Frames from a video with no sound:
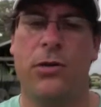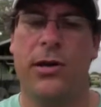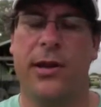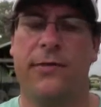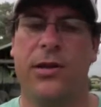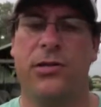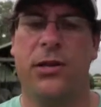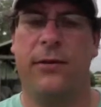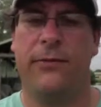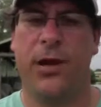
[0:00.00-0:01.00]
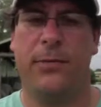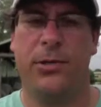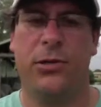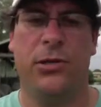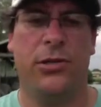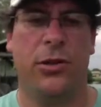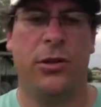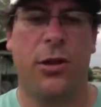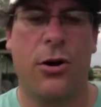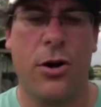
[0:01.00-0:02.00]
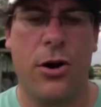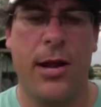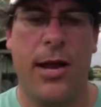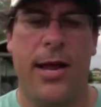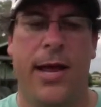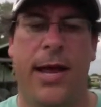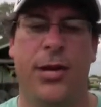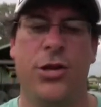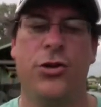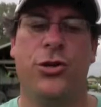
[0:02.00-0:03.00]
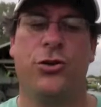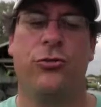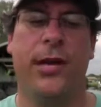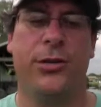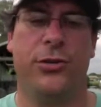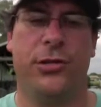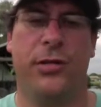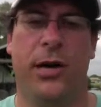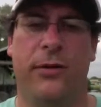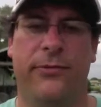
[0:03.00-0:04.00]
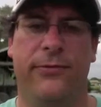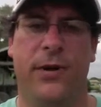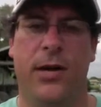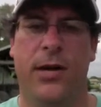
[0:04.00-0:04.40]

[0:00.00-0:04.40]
you're giving yourself an opportunity to learn, and you stretch yourself